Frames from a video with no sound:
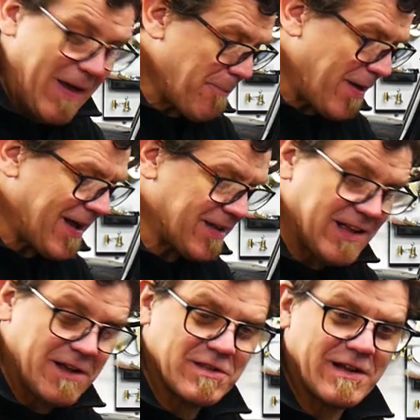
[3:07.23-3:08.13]
Amber
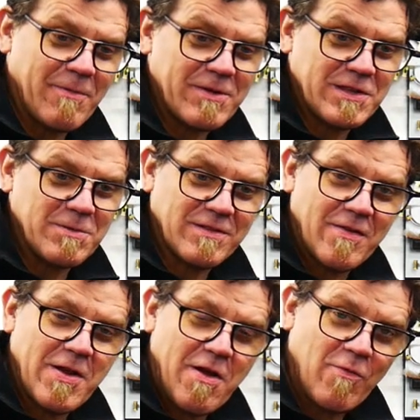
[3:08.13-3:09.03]
has actually, when she was
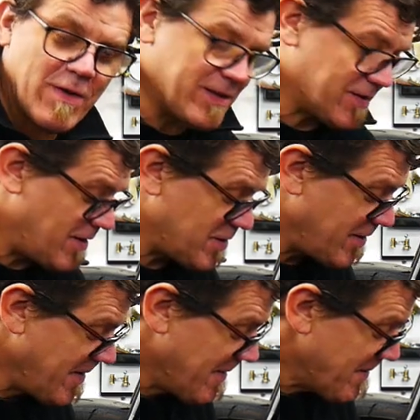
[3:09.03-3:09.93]
doing her research,